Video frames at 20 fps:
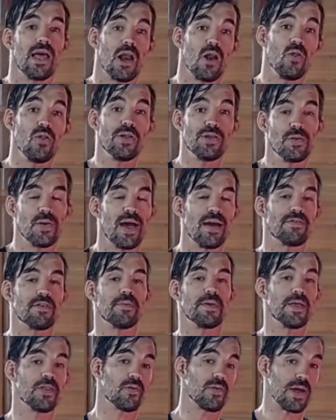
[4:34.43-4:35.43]
Not only do I
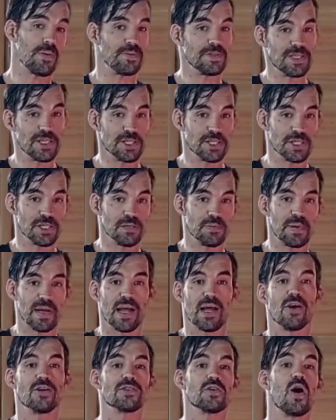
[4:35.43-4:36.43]
have to be in the right position,
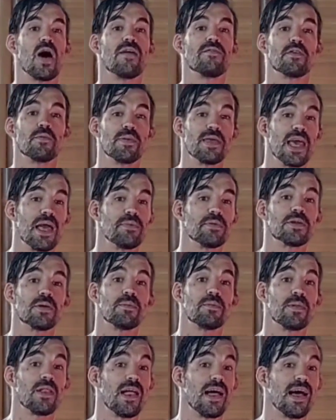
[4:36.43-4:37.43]
but I also have to be able
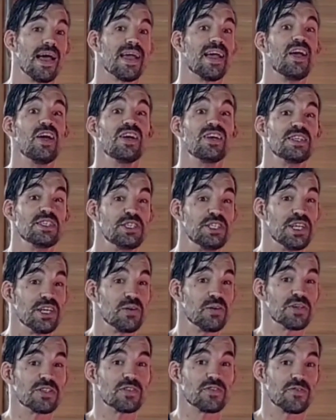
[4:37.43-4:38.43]
to apply
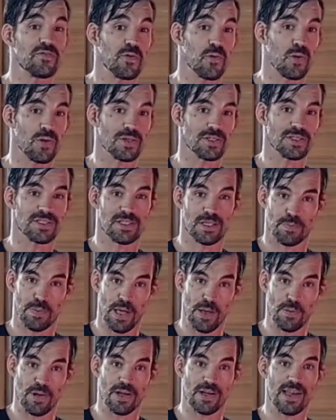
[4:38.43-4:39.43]
generous force to
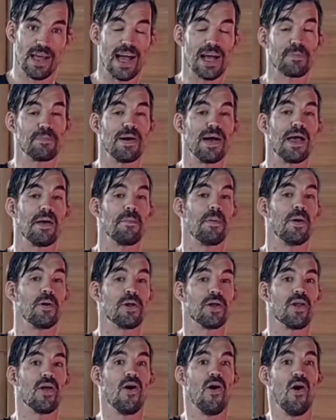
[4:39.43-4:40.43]
be able to knock my
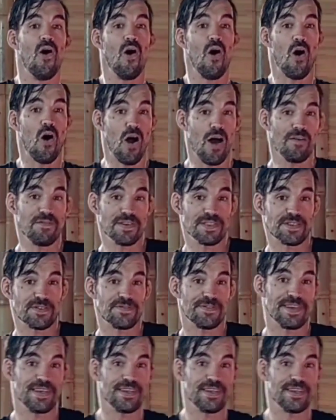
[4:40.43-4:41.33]
opponent off his